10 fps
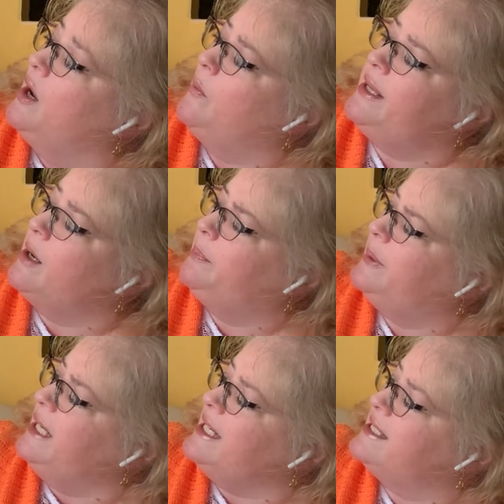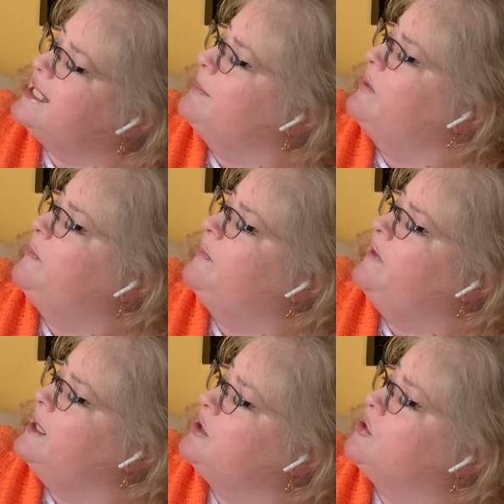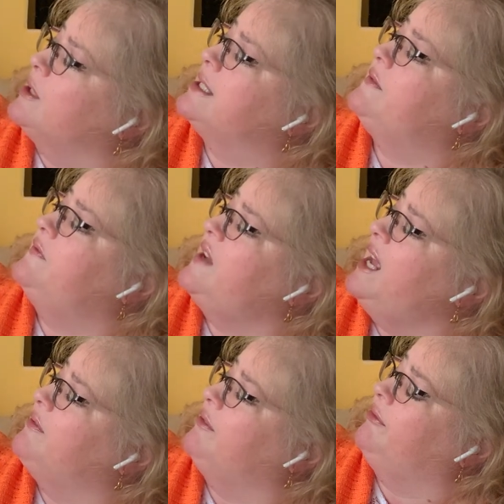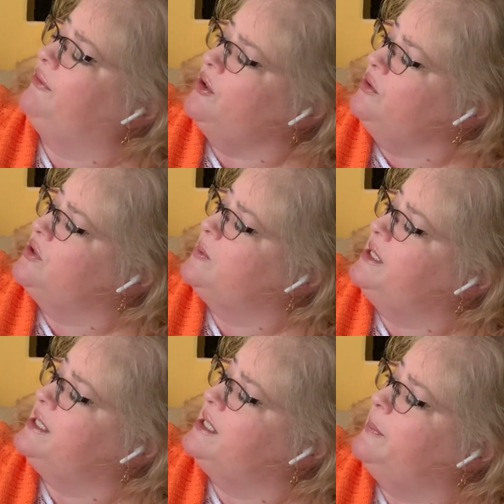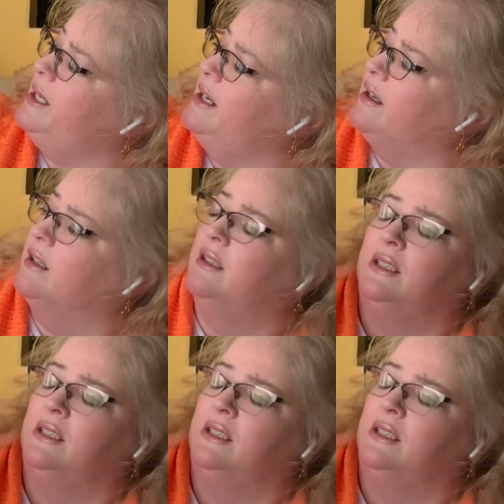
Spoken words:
Without bees, some of Beatrix's favorite foods would disappear.